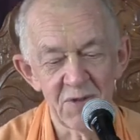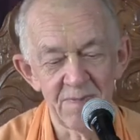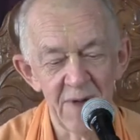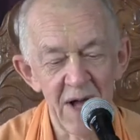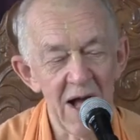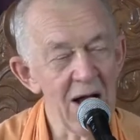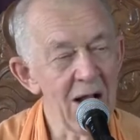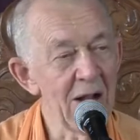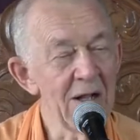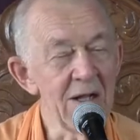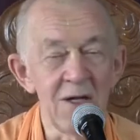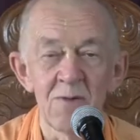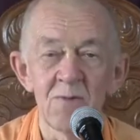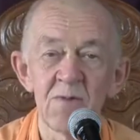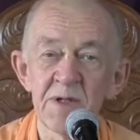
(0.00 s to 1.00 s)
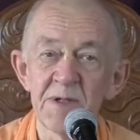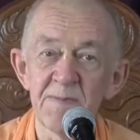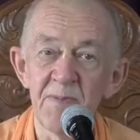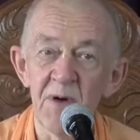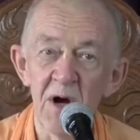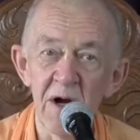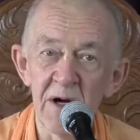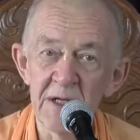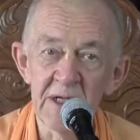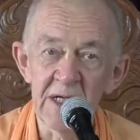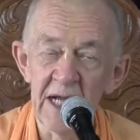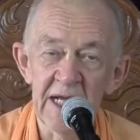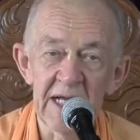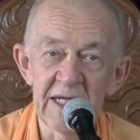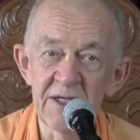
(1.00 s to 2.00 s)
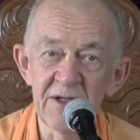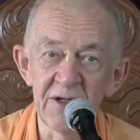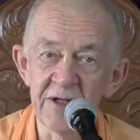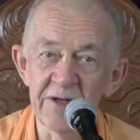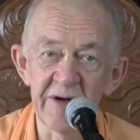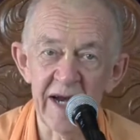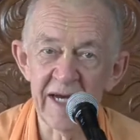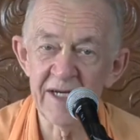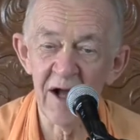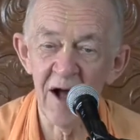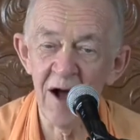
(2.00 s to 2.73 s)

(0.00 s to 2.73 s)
Pao. was born into great